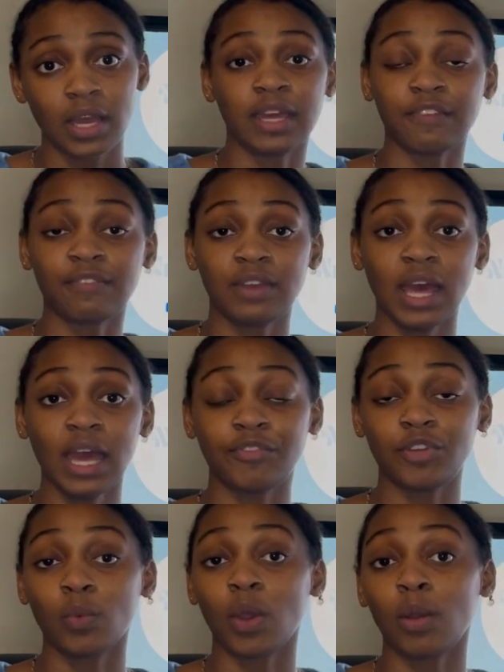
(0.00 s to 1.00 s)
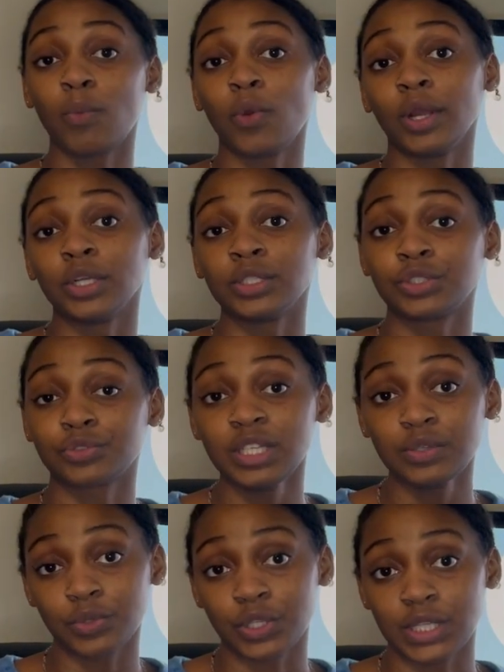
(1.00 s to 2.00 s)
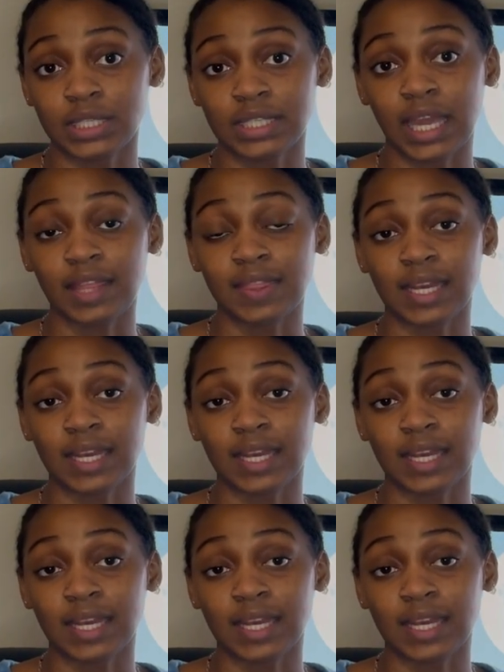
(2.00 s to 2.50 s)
If not, if you want more screen real estate,